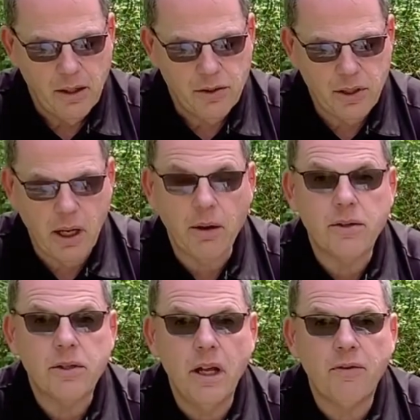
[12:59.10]
Sierra
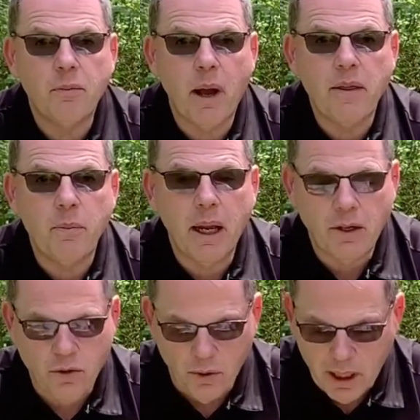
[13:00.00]
sniffed by the
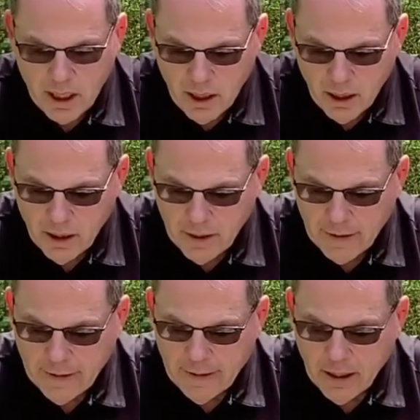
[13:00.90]
big tree.
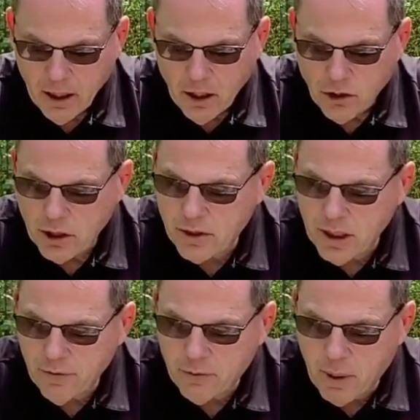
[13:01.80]
She
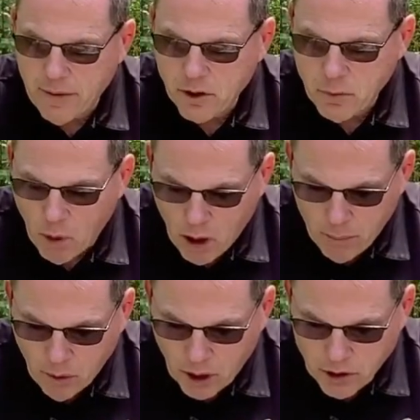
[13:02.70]
sniffed by the small
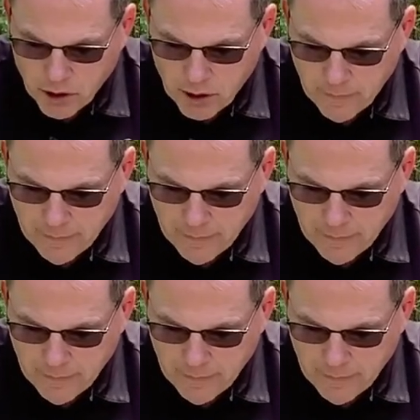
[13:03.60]
bush.